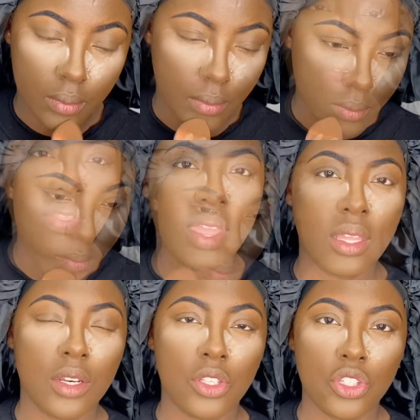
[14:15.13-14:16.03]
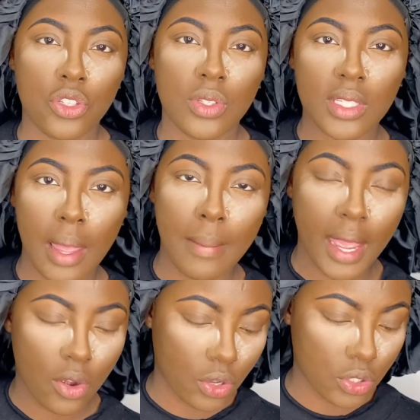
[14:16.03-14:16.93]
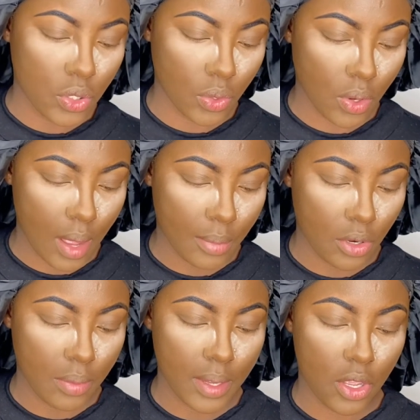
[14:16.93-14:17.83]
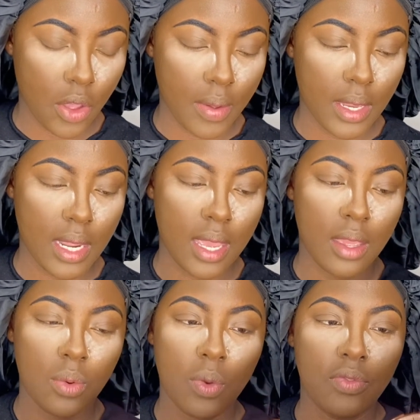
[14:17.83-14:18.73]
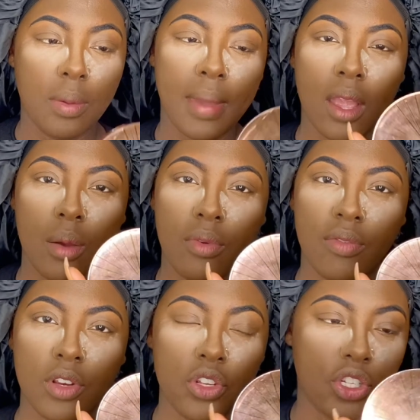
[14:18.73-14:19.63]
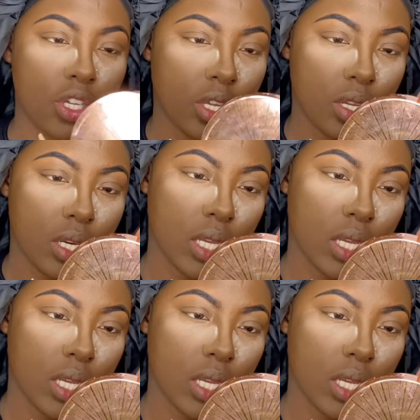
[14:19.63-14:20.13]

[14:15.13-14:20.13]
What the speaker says: And then to set my contour, I'm going to be going in with the Makeup Revolution